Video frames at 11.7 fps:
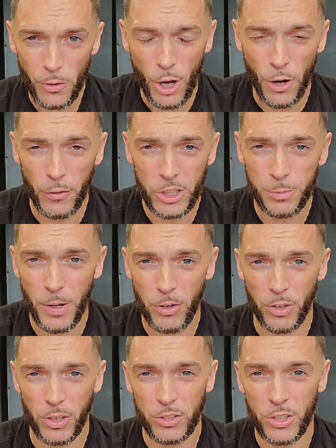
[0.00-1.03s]
of
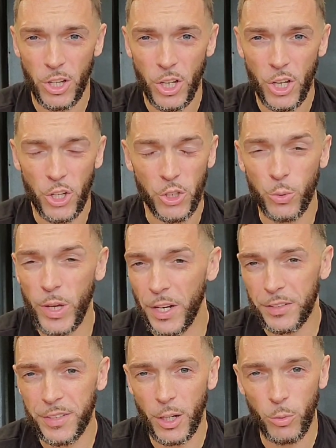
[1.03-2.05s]
experience you got
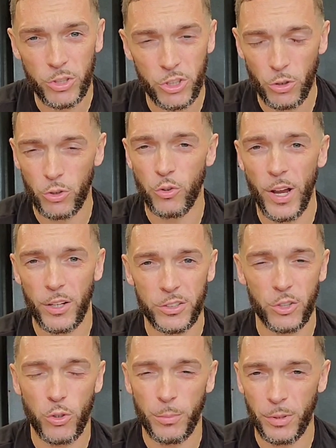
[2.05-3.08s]
to deal with certain trials
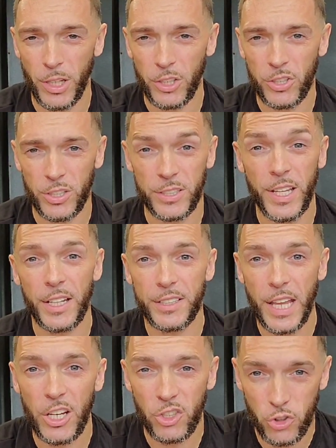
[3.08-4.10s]
and tribulations that
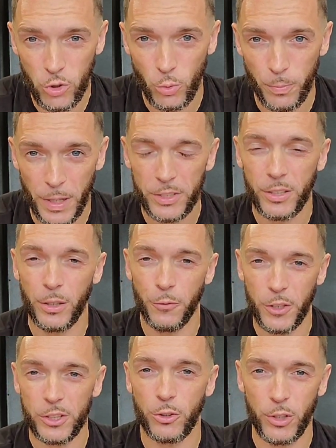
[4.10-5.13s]
test you mentally,
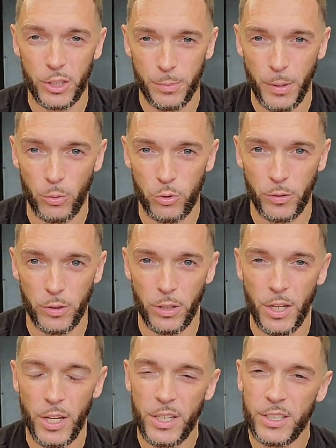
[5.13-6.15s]
physically, and spiritually.
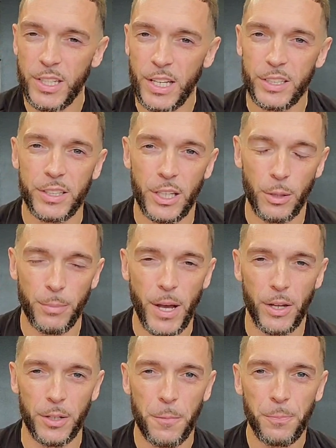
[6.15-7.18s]
See, that's the thing
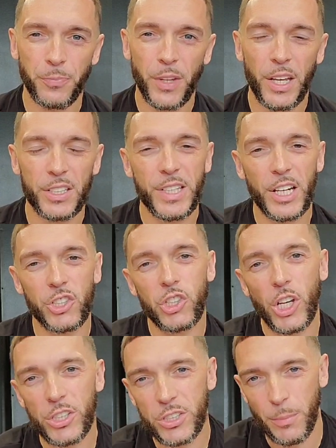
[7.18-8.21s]
about it. It's not
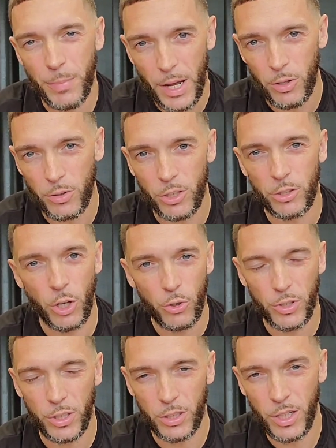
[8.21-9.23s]
just about
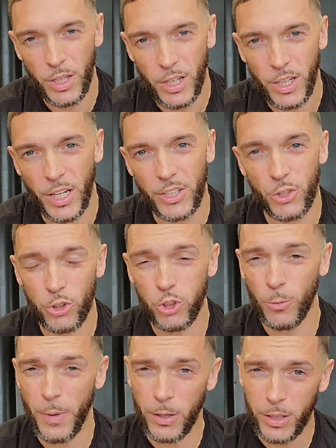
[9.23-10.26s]
learning, it's
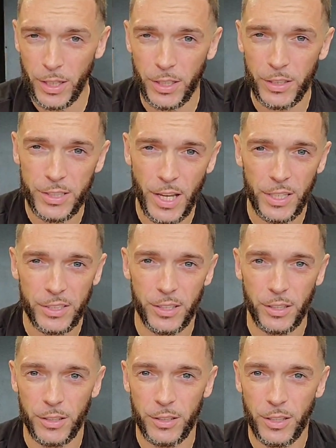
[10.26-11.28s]
also about getting
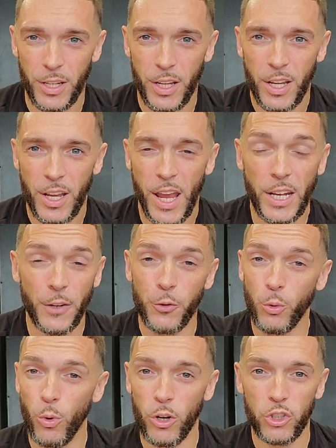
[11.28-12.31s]
tested. And if
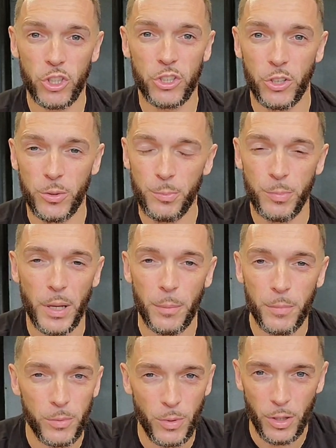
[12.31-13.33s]
you were just to be
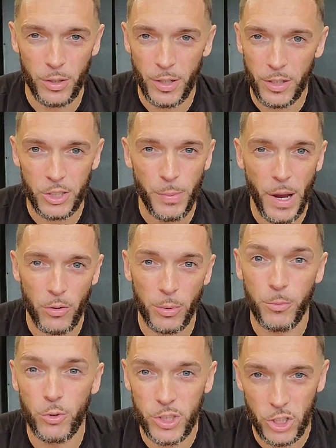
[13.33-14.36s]
an uh,
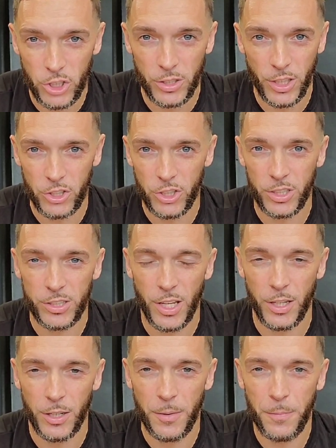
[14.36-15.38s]
aspiring musician, let's just say,